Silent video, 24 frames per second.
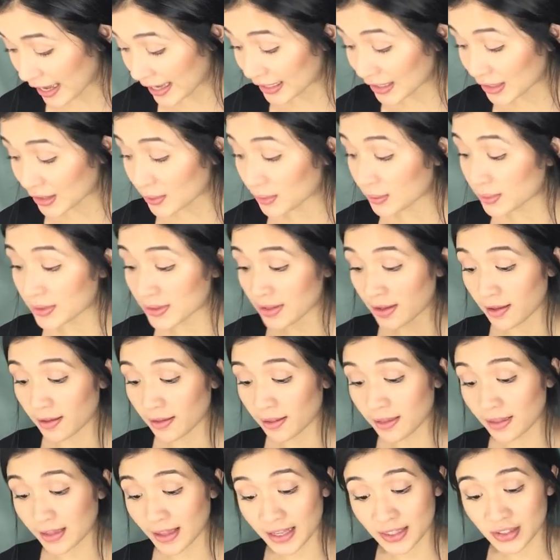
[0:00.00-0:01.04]
I use
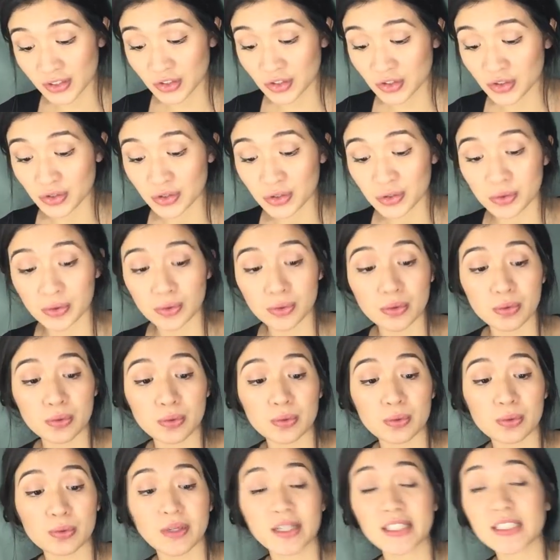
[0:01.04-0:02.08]
this to